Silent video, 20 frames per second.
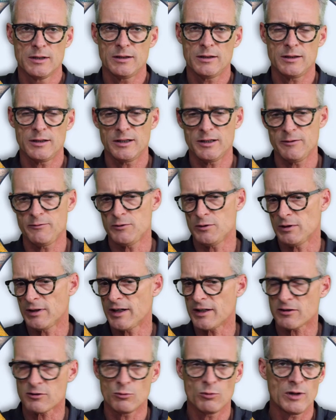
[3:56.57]
Uh, if you
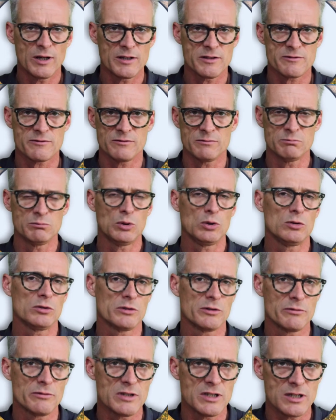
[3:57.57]
like the wines from
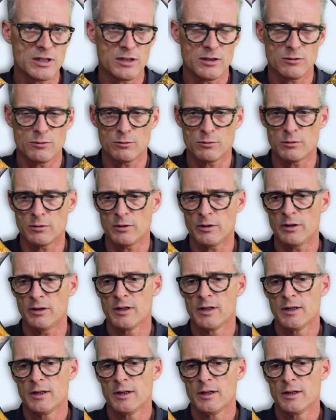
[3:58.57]
Bolgheri or